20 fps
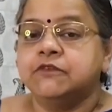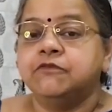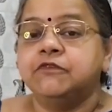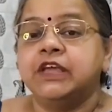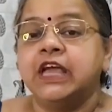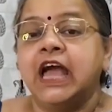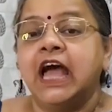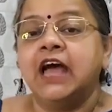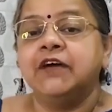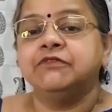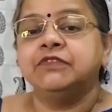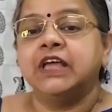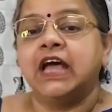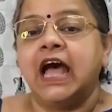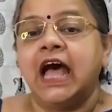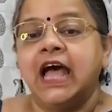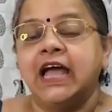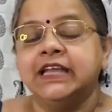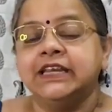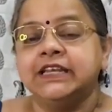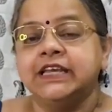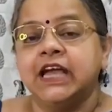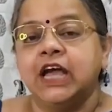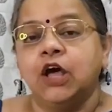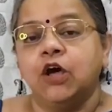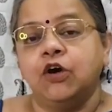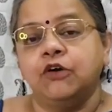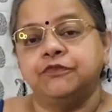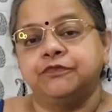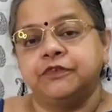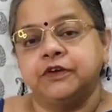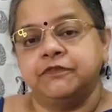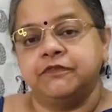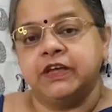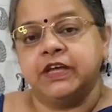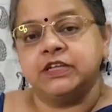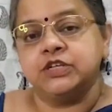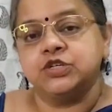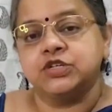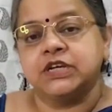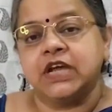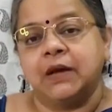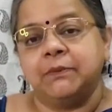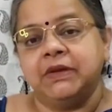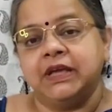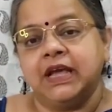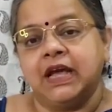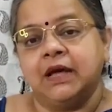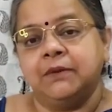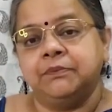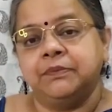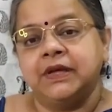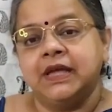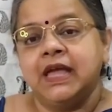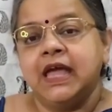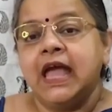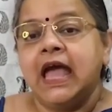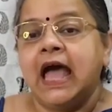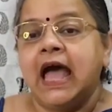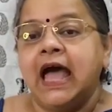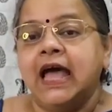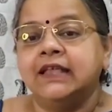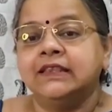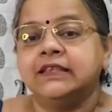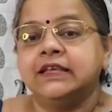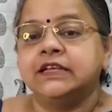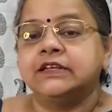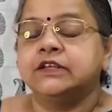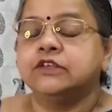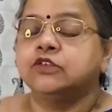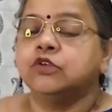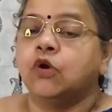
we have the idea of revenge coming up, as it is